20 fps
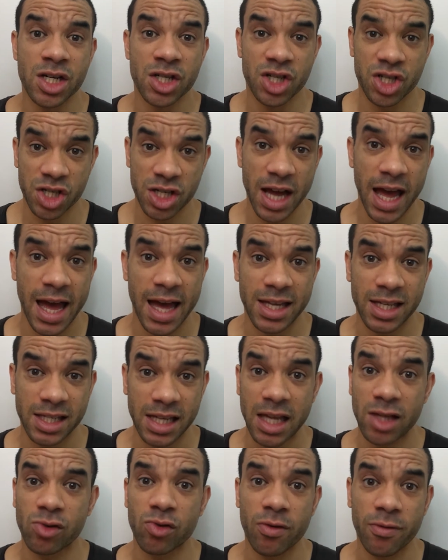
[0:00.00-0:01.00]
share
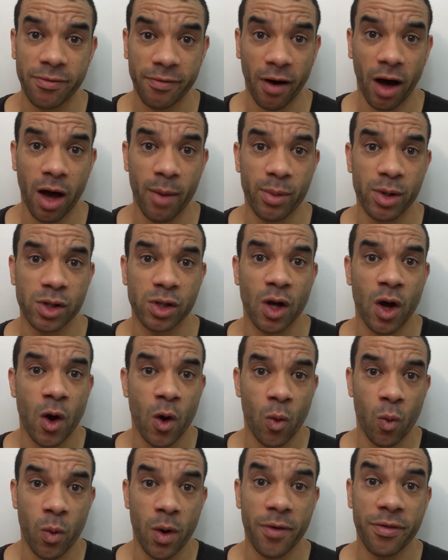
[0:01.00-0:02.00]
sensory fibers
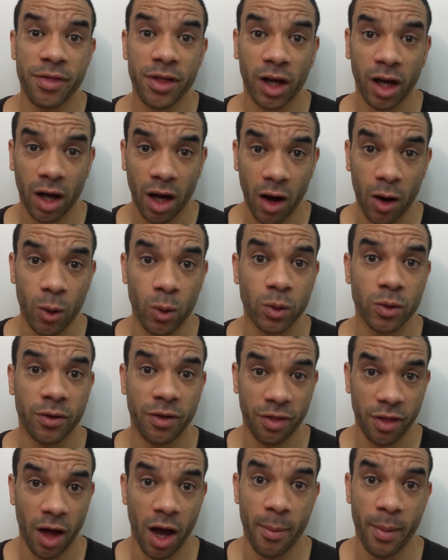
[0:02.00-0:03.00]
with the cold
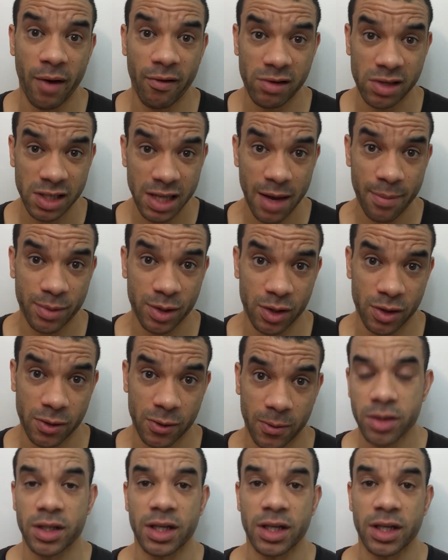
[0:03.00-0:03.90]
thermoreceptors.